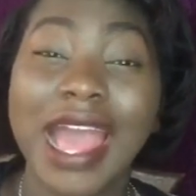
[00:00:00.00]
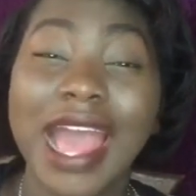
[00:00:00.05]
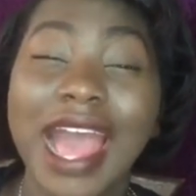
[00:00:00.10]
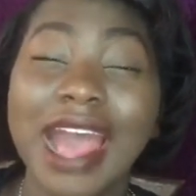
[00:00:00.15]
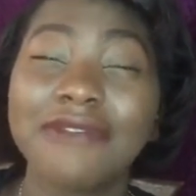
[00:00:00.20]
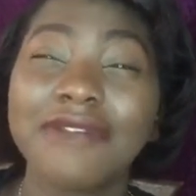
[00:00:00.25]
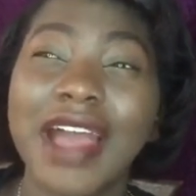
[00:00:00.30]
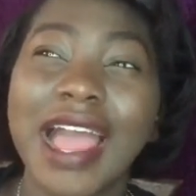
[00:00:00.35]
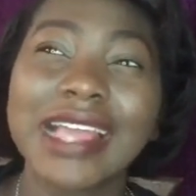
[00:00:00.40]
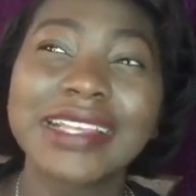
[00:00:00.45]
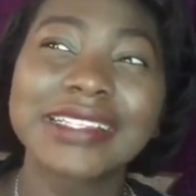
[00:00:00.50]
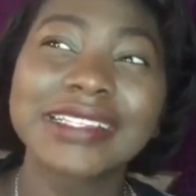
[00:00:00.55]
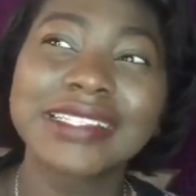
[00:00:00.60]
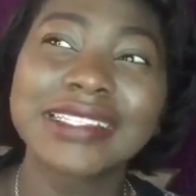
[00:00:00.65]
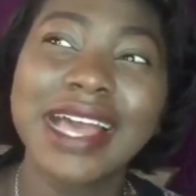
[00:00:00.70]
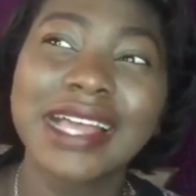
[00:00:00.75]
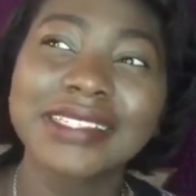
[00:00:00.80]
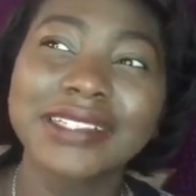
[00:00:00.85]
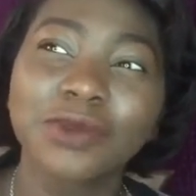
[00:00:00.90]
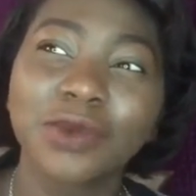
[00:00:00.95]
I
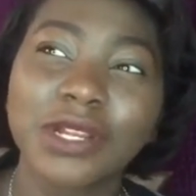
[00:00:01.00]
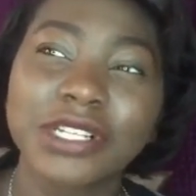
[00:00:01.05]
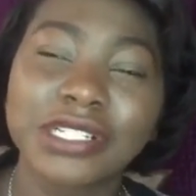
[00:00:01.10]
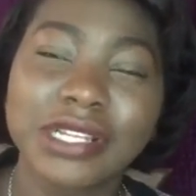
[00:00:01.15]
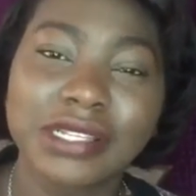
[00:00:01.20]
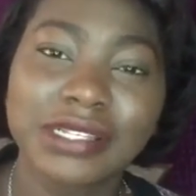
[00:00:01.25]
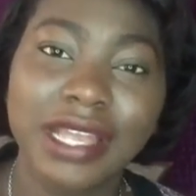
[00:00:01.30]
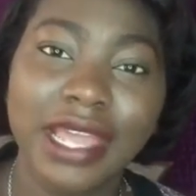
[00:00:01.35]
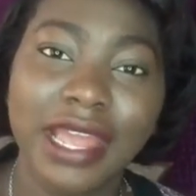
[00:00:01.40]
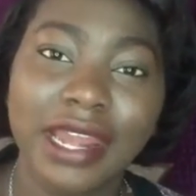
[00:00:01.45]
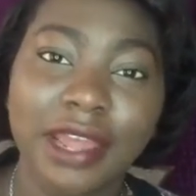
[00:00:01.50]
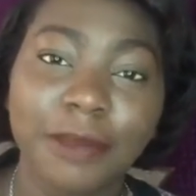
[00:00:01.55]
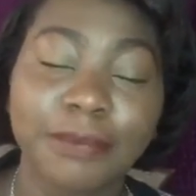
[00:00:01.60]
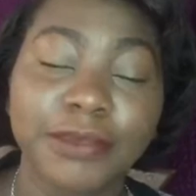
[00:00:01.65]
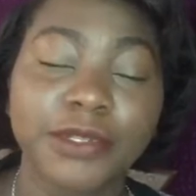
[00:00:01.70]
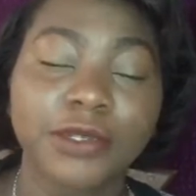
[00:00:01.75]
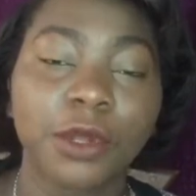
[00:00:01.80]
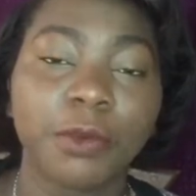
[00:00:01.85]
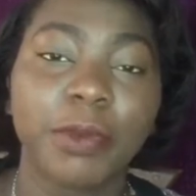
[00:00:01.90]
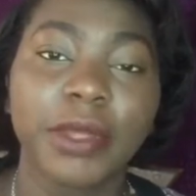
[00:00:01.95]
started watching a second
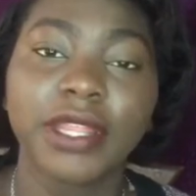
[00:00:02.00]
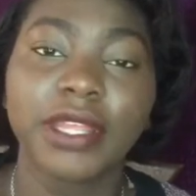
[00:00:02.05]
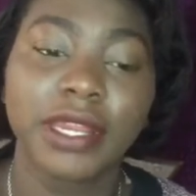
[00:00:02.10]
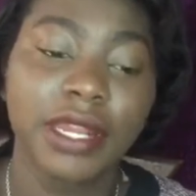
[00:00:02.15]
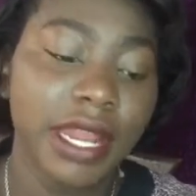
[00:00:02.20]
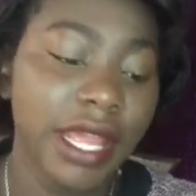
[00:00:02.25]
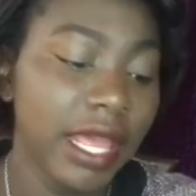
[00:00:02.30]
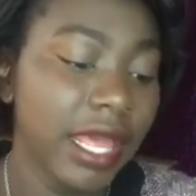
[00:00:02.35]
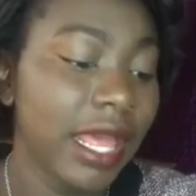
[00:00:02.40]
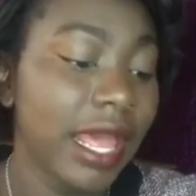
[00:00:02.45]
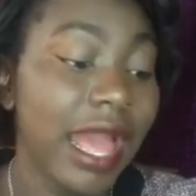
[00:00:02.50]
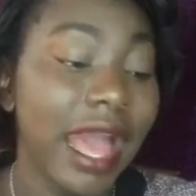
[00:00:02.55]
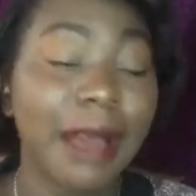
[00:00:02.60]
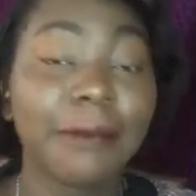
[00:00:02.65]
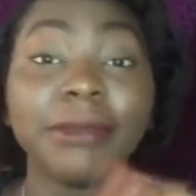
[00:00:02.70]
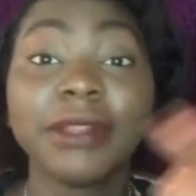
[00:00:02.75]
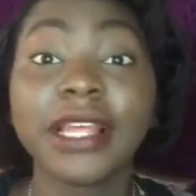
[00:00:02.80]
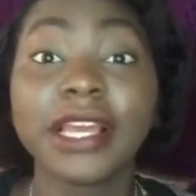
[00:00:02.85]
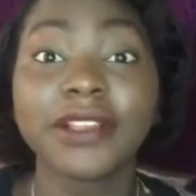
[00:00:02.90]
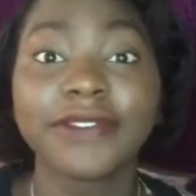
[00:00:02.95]
episode, but then
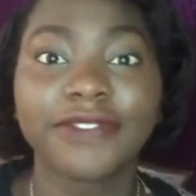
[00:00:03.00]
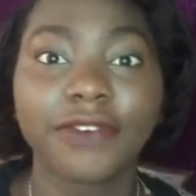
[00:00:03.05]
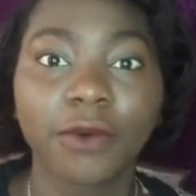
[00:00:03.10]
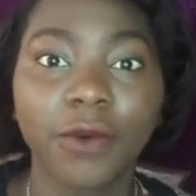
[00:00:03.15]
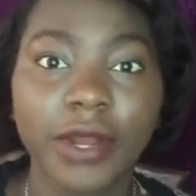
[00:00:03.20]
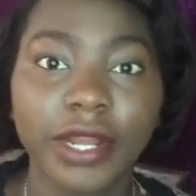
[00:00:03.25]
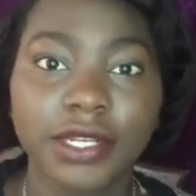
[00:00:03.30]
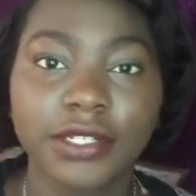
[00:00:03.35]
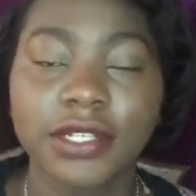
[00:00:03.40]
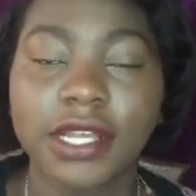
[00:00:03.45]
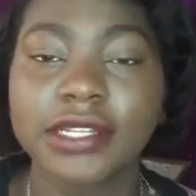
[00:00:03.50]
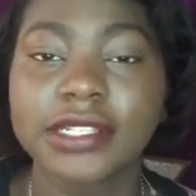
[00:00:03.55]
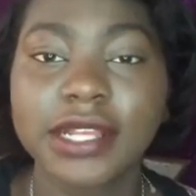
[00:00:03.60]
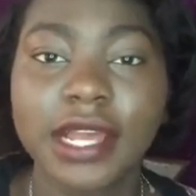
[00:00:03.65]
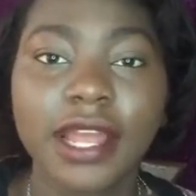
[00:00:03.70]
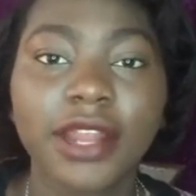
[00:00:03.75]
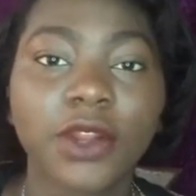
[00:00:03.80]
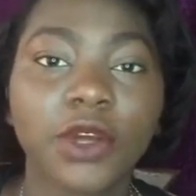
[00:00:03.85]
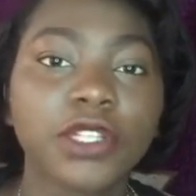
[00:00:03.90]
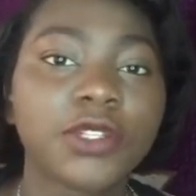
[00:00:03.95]
I'm late for work, so I
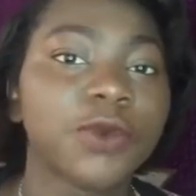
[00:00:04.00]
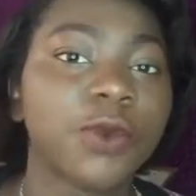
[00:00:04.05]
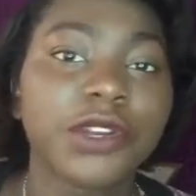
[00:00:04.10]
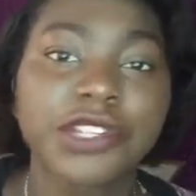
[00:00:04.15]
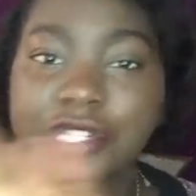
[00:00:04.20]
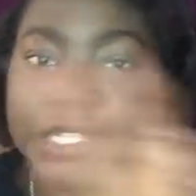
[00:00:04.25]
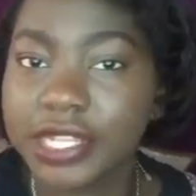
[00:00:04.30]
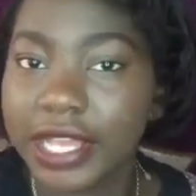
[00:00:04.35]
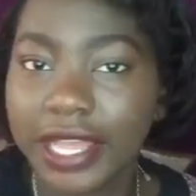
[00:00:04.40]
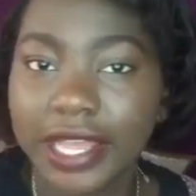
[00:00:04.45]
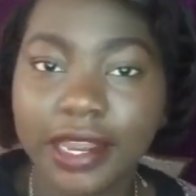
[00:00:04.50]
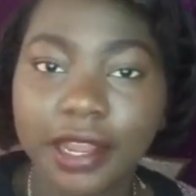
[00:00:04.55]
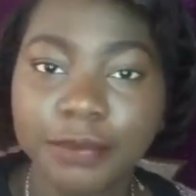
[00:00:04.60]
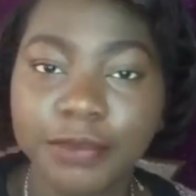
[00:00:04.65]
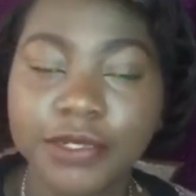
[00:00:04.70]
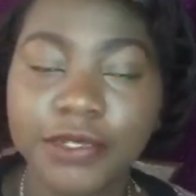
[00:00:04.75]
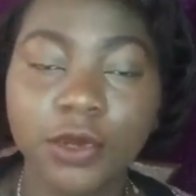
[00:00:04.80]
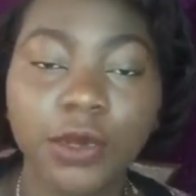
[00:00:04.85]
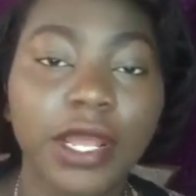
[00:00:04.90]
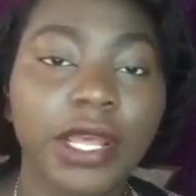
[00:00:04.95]
decided not to watch a second
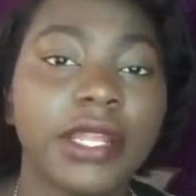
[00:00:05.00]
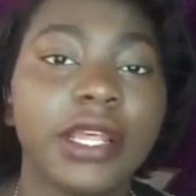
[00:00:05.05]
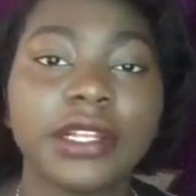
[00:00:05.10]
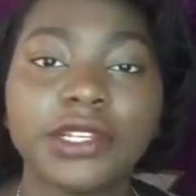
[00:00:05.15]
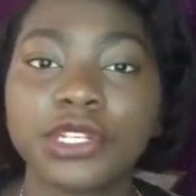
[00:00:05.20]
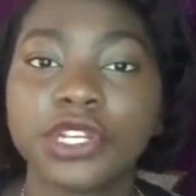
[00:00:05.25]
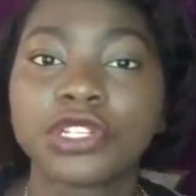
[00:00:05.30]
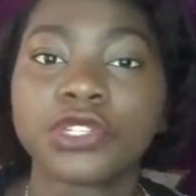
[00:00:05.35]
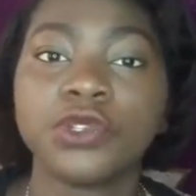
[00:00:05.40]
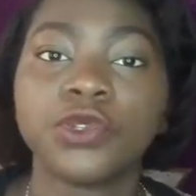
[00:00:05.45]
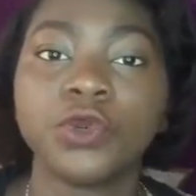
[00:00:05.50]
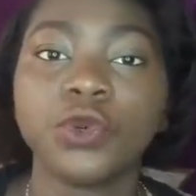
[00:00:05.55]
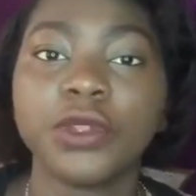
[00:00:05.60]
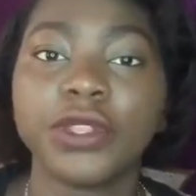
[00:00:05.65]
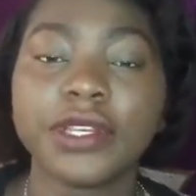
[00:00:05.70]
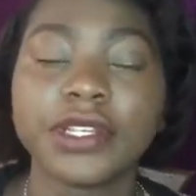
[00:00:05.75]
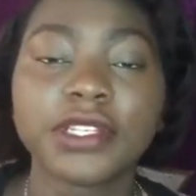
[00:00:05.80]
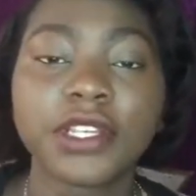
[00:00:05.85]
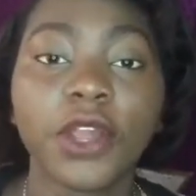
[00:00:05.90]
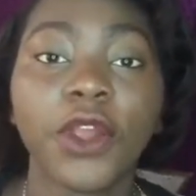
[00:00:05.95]
episode and then just do
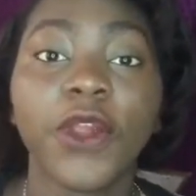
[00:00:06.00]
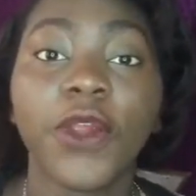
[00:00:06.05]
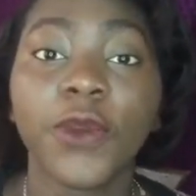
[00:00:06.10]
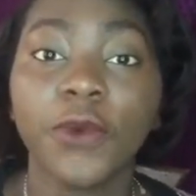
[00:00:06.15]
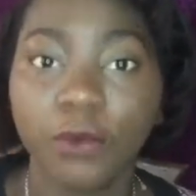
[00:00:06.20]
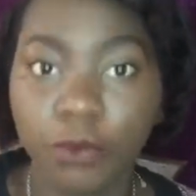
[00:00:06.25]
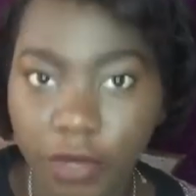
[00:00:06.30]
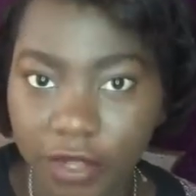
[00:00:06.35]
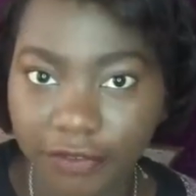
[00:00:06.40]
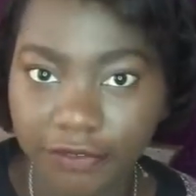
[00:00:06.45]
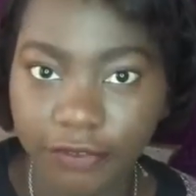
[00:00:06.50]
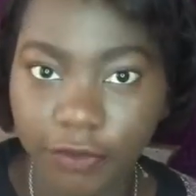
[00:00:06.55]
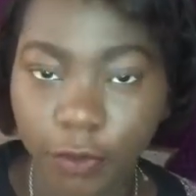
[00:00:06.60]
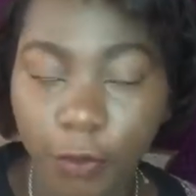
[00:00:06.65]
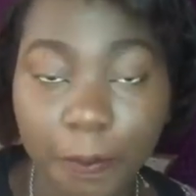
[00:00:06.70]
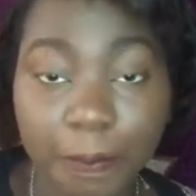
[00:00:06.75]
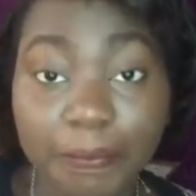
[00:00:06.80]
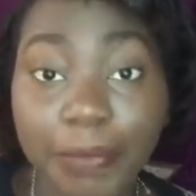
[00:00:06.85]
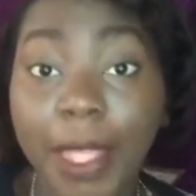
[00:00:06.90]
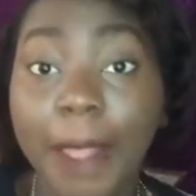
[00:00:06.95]
this
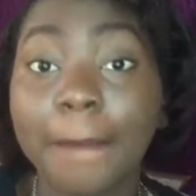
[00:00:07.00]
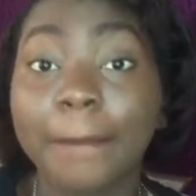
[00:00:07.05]
review.